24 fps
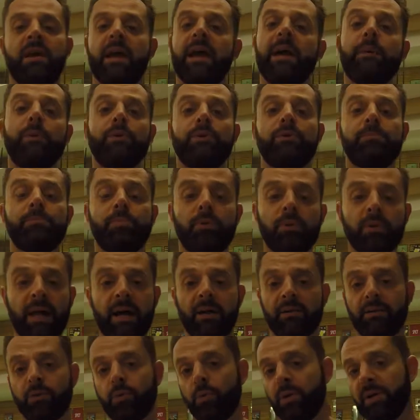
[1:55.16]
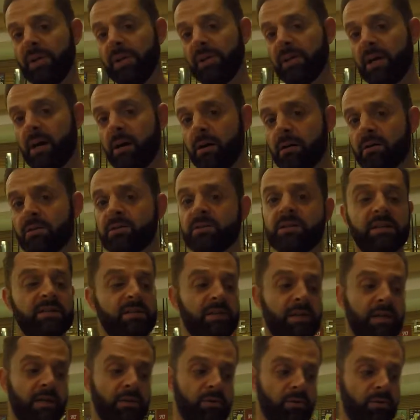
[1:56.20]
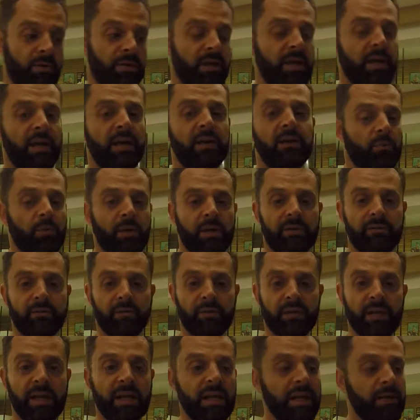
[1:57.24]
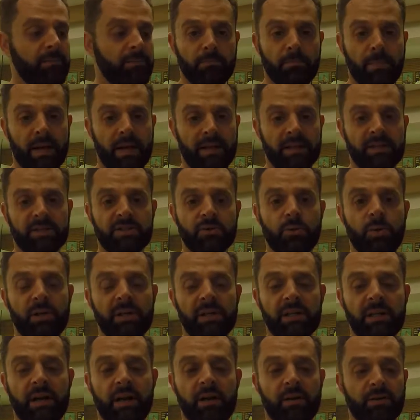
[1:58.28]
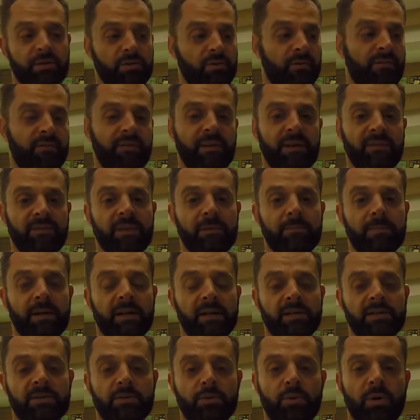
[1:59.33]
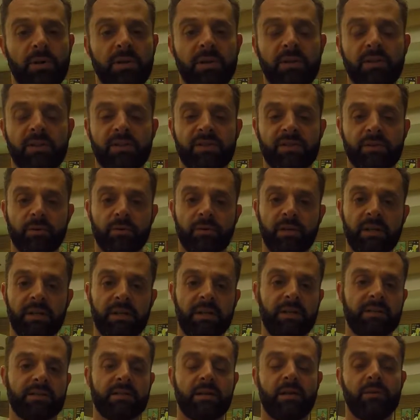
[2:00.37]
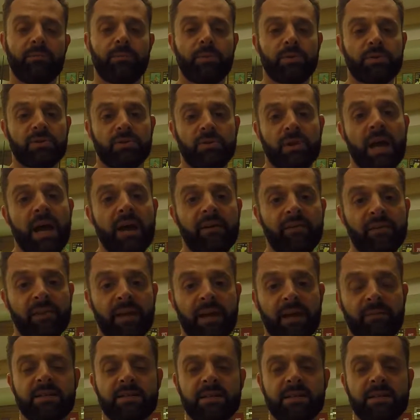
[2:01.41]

And when you pull out $20, they say, okay, whatever name, minus $20. So 50 minus 20, 30. That's how much you have left.